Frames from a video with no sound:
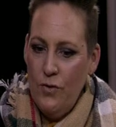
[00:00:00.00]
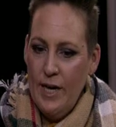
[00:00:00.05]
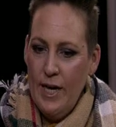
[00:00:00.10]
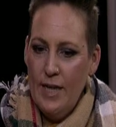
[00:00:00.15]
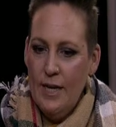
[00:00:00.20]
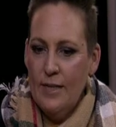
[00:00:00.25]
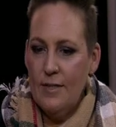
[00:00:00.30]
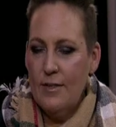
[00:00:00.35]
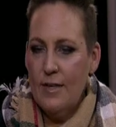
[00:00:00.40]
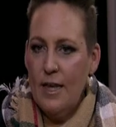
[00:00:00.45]

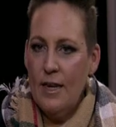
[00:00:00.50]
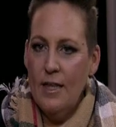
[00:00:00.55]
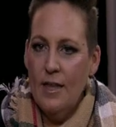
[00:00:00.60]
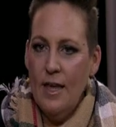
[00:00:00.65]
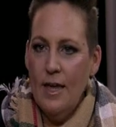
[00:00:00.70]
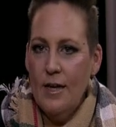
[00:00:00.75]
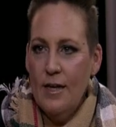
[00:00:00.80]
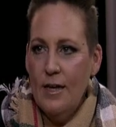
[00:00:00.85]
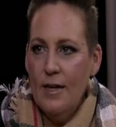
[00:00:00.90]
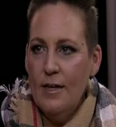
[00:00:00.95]
find it's kind of
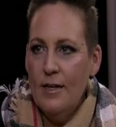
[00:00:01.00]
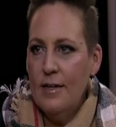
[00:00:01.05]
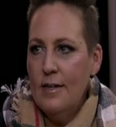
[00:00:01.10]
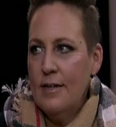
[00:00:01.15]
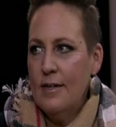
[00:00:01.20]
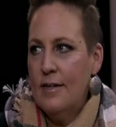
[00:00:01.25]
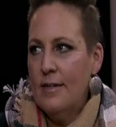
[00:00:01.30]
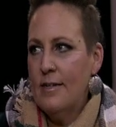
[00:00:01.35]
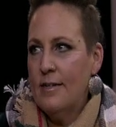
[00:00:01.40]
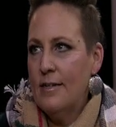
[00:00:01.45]
like
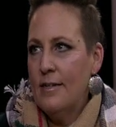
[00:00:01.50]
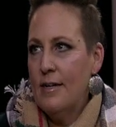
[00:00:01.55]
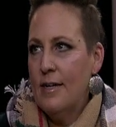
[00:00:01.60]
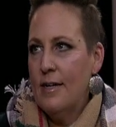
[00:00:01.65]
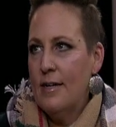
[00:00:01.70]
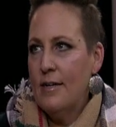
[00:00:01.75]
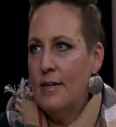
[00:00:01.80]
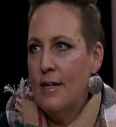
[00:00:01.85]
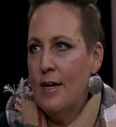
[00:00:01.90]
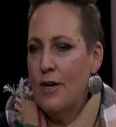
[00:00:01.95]
a,
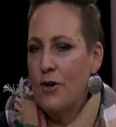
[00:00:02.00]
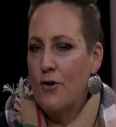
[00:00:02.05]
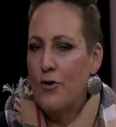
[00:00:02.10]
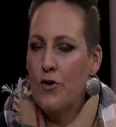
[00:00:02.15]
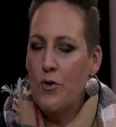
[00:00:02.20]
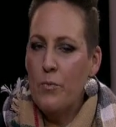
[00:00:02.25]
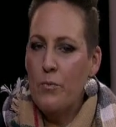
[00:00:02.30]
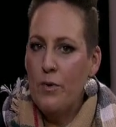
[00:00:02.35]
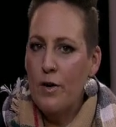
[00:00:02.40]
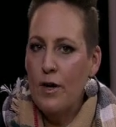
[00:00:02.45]
a, a
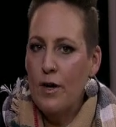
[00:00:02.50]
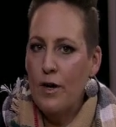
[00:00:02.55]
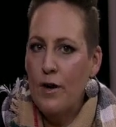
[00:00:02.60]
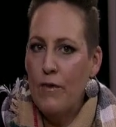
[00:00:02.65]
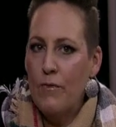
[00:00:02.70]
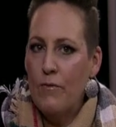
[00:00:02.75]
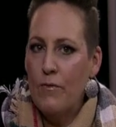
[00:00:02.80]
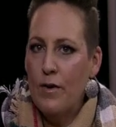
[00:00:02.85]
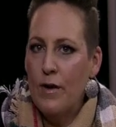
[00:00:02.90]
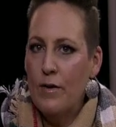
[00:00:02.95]
group
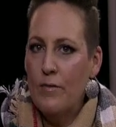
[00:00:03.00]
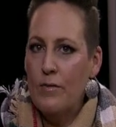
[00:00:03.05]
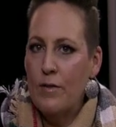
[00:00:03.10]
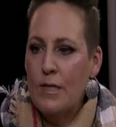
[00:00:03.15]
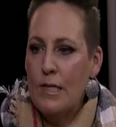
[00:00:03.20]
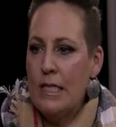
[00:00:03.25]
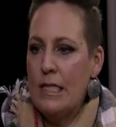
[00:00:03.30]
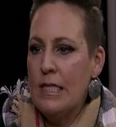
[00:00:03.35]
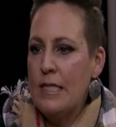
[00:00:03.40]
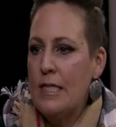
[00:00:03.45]
of
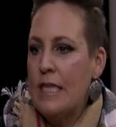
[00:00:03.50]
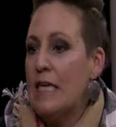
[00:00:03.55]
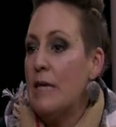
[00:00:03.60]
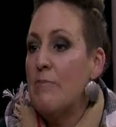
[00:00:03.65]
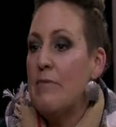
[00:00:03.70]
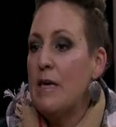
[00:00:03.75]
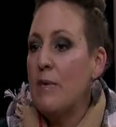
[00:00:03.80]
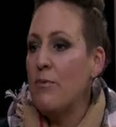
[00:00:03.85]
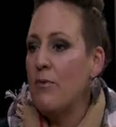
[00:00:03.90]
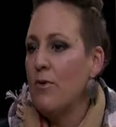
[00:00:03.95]

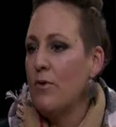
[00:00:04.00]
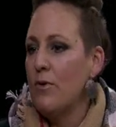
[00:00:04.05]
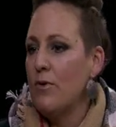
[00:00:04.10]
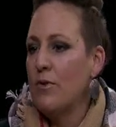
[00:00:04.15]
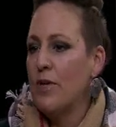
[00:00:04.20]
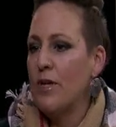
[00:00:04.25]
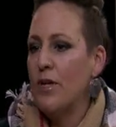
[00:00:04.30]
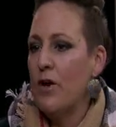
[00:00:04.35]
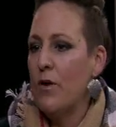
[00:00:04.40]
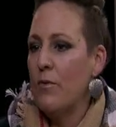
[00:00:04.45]
tea
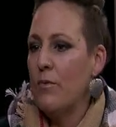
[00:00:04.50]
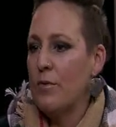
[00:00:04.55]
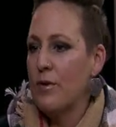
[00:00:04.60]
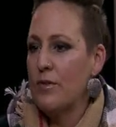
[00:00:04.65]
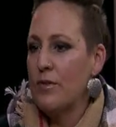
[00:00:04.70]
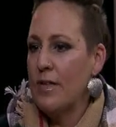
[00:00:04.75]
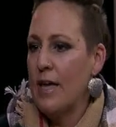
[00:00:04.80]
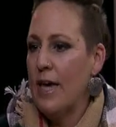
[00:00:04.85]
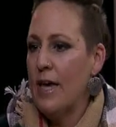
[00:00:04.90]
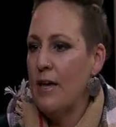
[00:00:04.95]
people, you know,
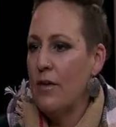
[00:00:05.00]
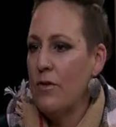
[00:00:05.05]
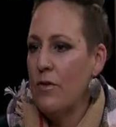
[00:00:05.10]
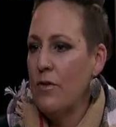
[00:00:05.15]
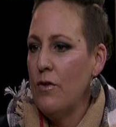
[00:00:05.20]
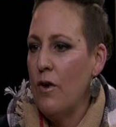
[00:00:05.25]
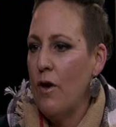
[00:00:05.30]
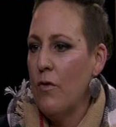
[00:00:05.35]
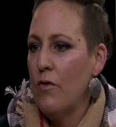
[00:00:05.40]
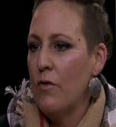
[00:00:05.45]
per
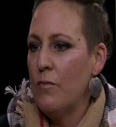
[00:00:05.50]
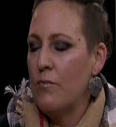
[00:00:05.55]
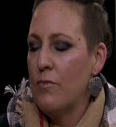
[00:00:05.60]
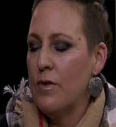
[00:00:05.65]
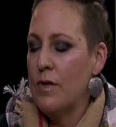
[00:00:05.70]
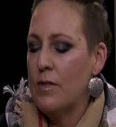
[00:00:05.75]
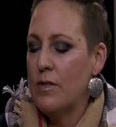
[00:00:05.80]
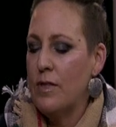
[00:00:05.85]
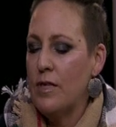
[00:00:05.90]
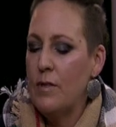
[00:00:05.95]
se, all the,
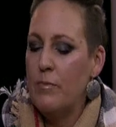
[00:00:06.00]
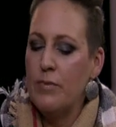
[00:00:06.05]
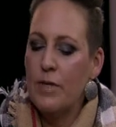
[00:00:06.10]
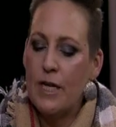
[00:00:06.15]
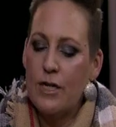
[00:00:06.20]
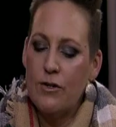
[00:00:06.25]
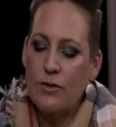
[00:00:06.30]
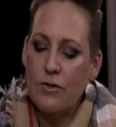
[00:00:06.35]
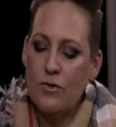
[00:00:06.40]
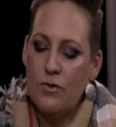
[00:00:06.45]
the tea
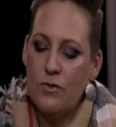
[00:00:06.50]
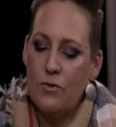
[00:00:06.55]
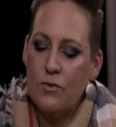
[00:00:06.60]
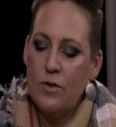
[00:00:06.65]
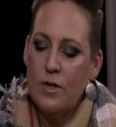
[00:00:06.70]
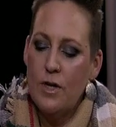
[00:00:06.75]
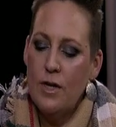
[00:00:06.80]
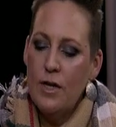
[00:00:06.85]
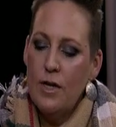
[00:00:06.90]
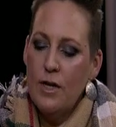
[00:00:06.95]
blenders,
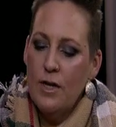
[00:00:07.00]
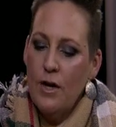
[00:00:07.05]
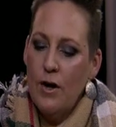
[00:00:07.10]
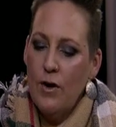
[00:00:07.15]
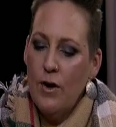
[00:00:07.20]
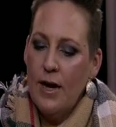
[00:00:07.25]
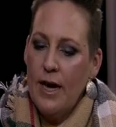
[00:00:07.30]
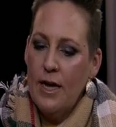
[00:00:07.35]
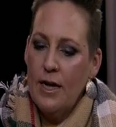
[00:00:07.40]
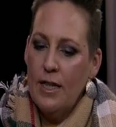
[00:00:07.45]
you
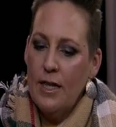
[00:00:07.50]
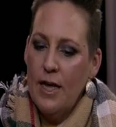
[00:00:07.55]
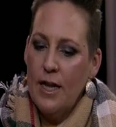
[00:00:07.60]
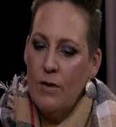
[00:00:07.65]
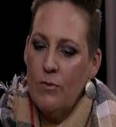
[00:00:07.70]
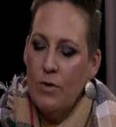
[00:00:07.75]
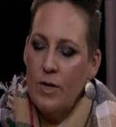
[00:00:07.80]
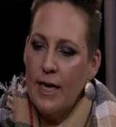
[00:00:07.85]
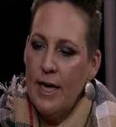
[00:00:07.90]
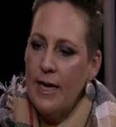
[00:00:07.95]
are kind of
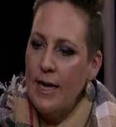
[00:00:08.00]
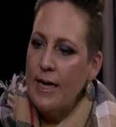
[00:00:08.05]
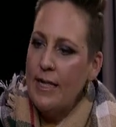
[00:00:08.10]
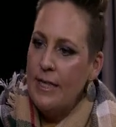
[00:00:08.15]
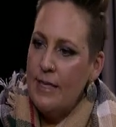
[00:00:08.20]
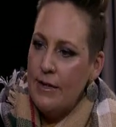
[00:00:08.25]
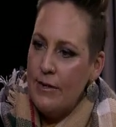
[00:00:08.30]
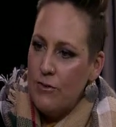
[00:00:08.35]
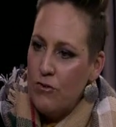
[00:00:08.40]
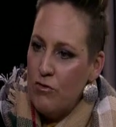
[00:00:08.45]
like, we'll get
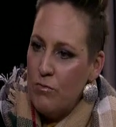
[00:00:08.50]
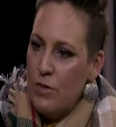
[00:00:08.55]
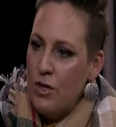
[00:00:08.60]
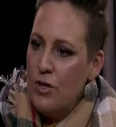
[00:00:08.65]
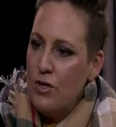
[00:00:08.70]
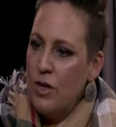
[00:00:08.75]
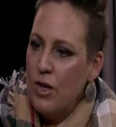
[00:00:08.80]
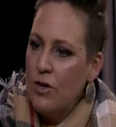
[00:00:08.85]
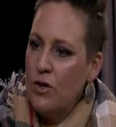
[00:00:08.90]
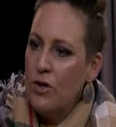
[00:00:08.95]
ideas from
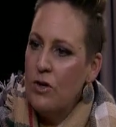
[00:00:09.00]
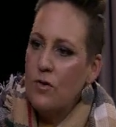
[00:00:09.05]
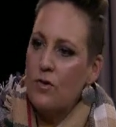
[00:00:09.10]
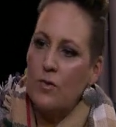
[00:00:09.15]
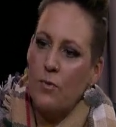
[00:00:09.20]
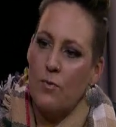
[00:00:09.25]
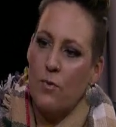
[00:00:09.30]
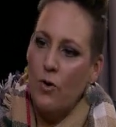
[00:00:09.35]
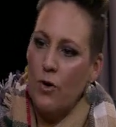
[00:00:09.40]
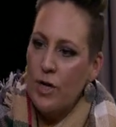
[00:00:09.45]
each other and
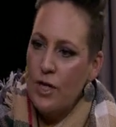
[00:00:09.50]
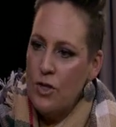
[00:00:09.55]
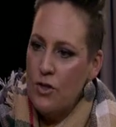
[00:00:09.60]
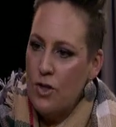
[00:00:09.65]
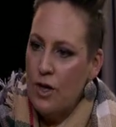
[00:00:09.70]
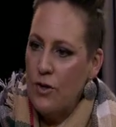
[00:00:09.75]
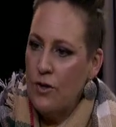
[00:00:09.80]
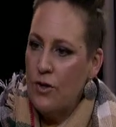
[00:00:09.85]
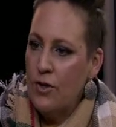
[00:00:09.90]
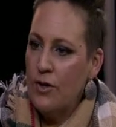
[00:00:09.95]
support
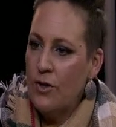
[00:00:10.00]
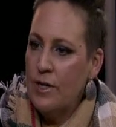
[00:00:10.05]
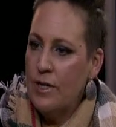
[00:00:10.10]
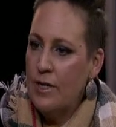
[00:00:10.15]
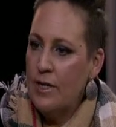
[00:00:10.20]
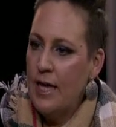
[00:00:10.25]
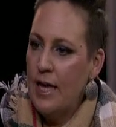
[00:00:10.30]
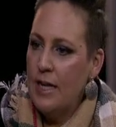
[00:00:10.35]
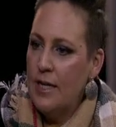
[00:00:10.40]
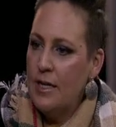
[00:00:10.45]
each other and,